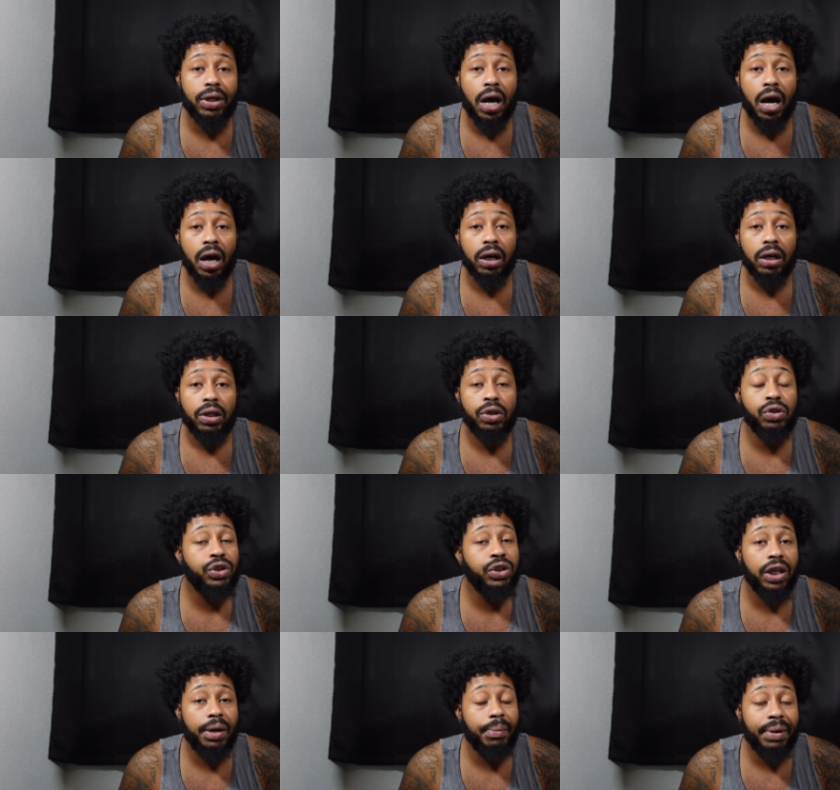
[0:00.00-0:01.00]
dog. You
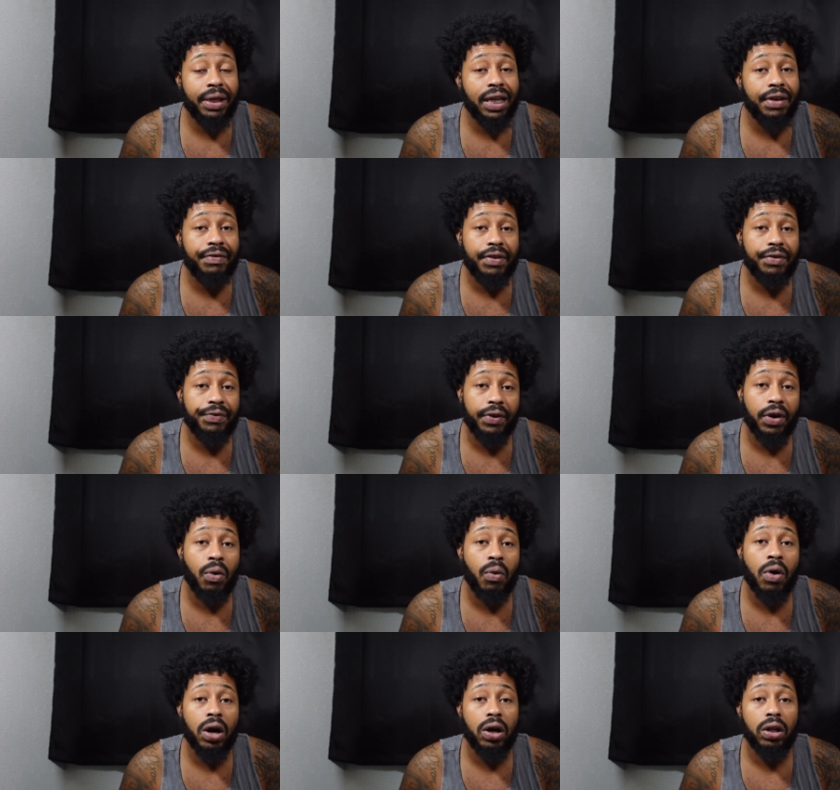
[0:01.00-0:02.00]
shouldn't be living for the
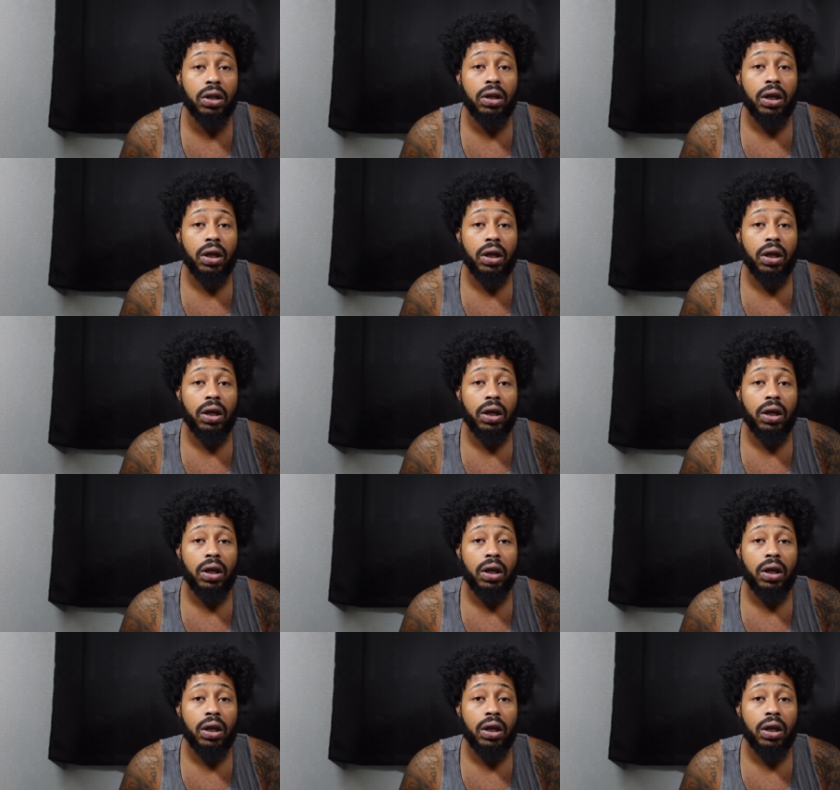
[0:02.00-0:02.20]
world.